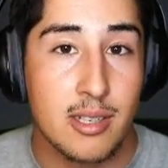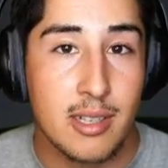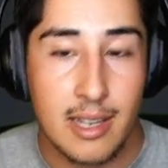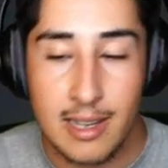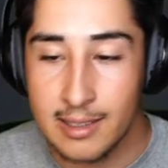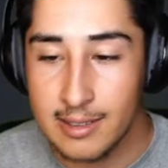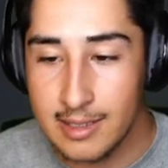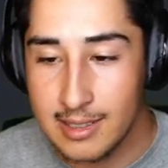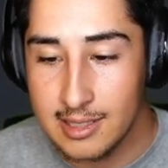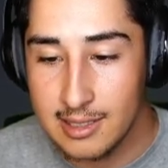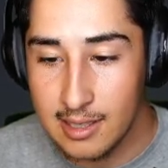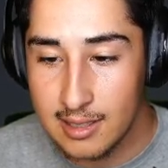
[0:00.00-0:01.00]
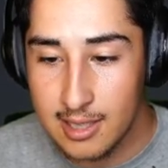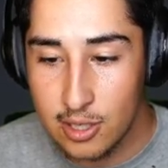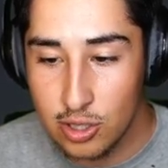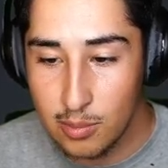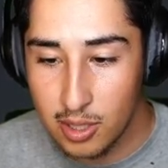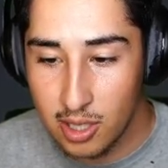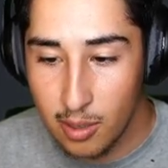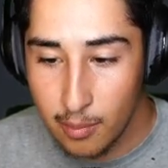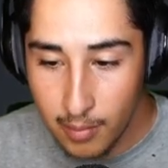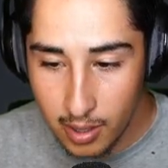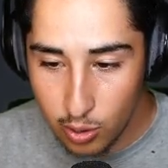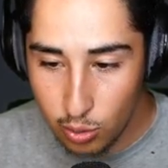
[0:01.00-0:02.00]
and this is essentially become a
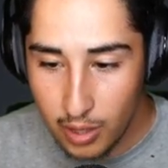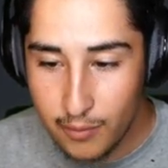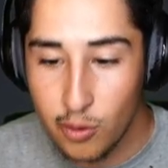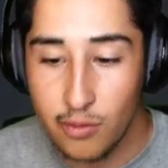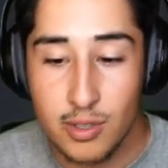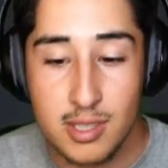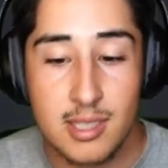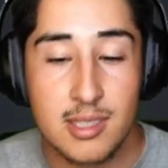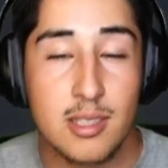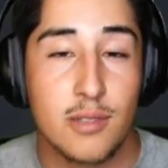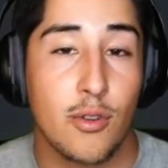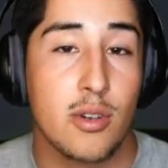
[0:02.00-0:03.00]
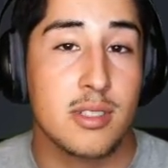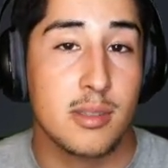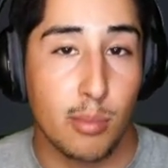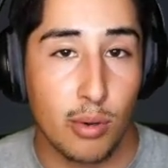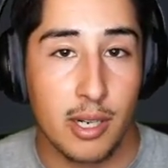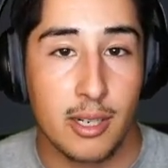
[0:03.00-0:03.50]
new level of resistance for us to break.